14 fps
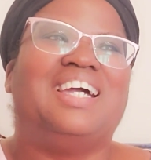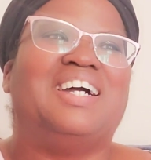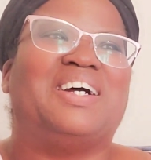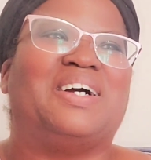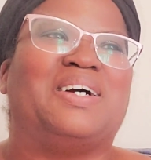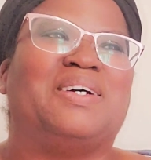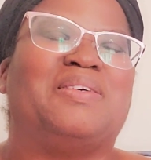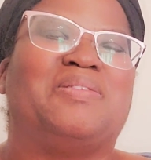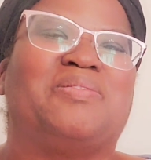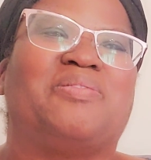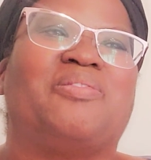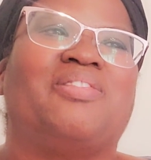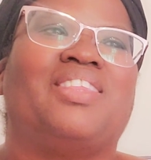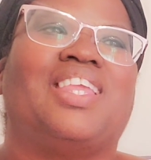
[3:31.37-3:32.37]

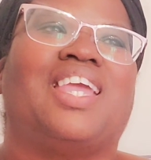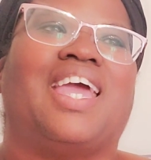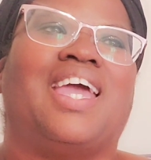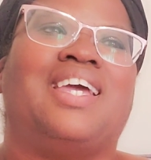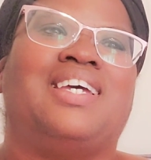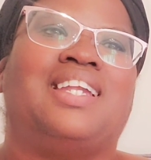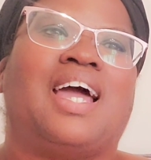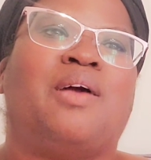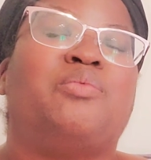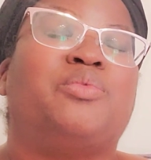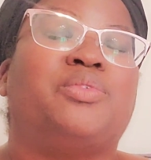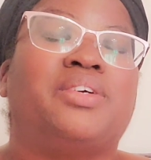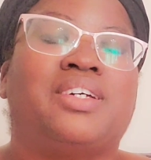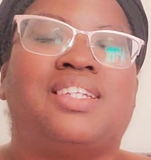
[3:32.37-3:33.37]
And
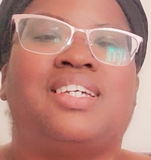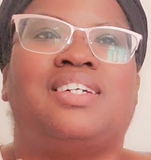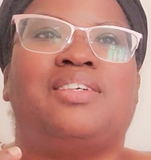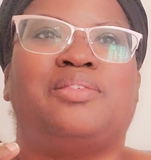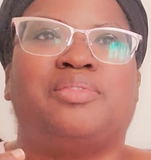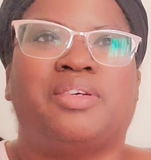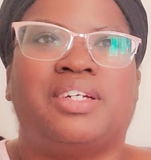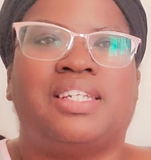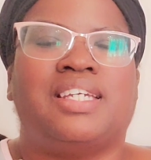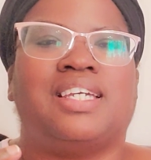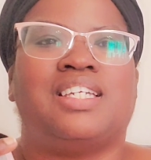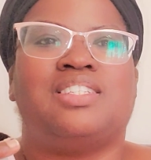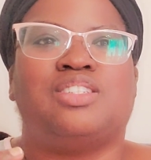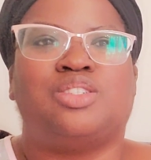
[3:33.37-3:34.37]
I'm really
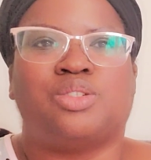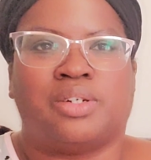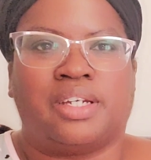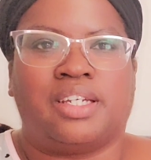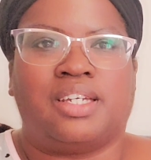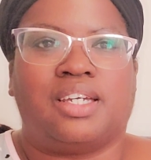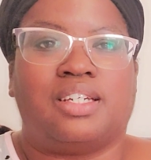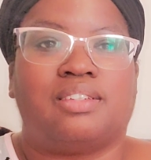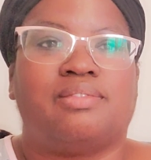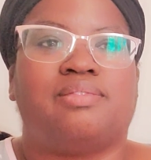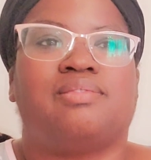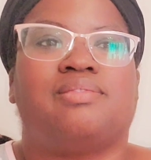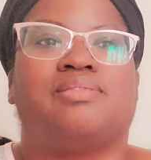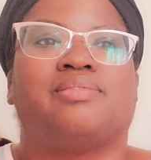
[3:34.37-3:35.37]
enjoying it.
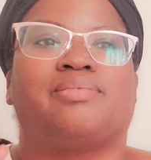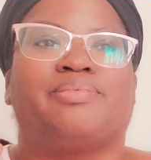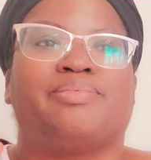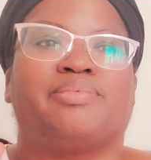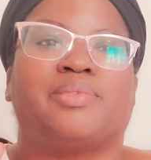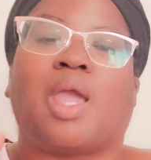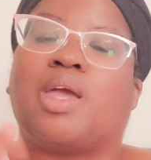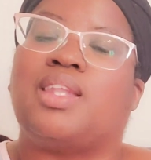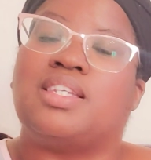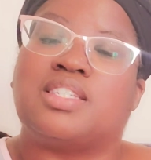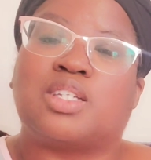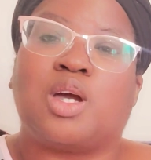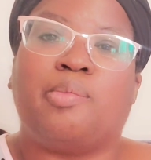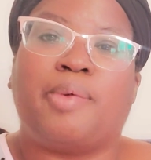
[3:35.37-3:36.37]

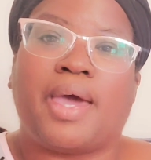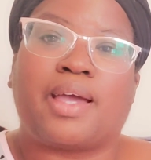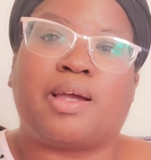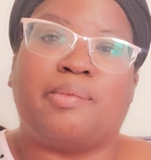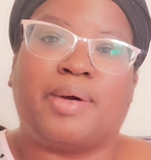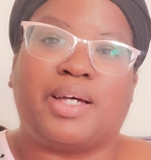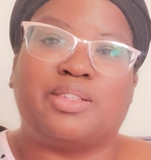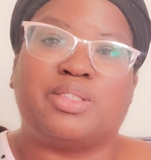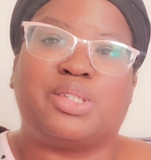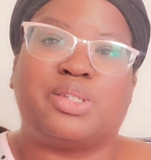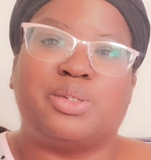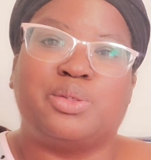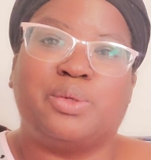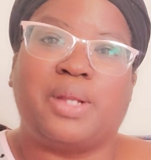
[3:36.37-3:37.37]
Let's go back about
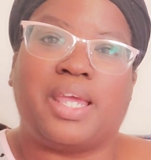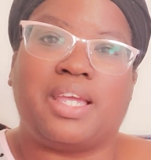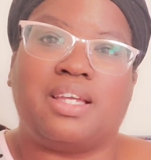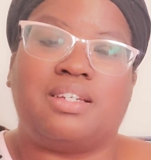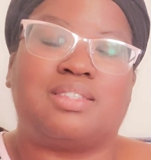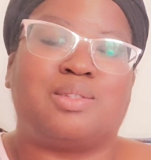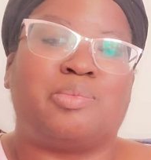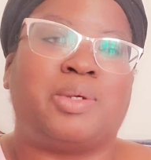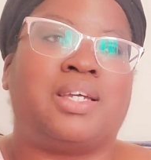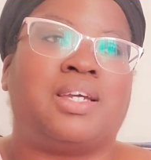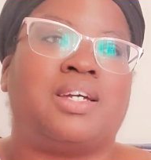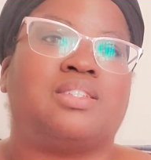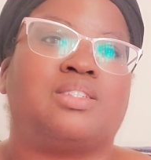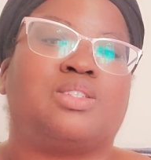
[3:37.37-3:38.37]
2 days,
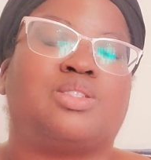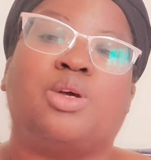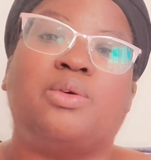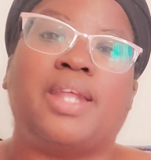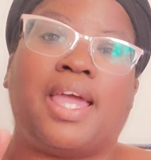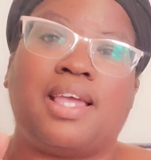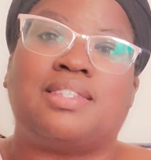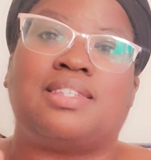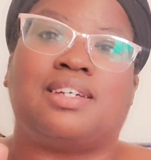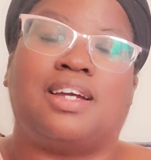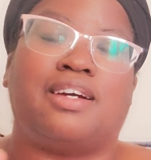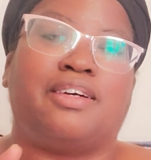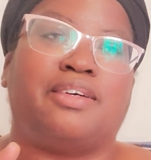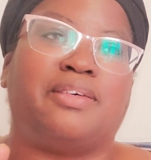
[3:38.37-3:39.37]
because 2 days
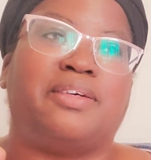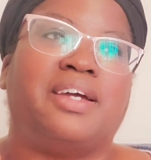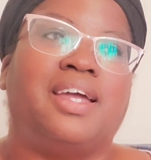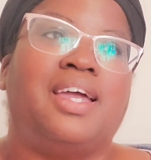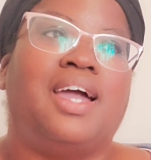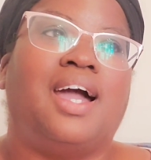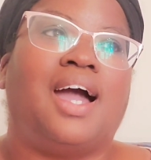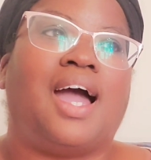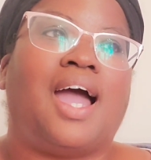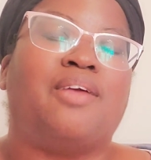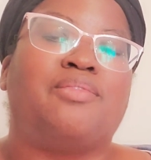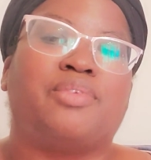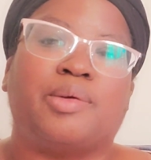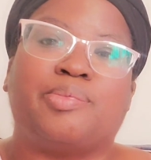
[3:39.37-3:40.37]
ago I
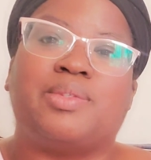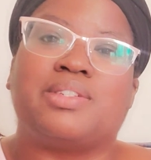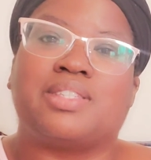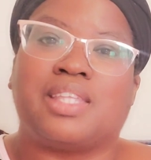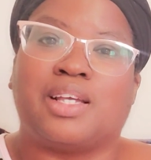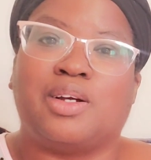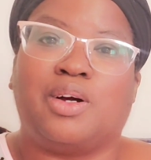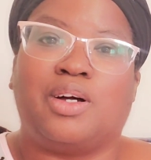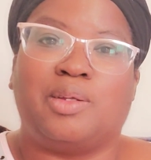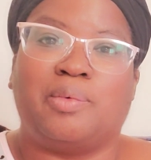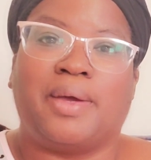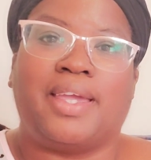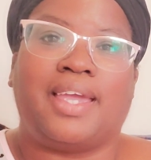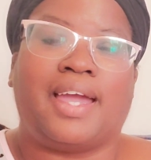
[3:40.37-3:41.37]
ripped this thing all the
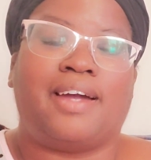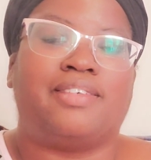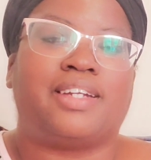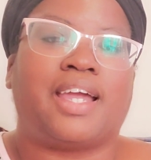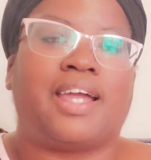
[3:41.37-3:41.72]
way out.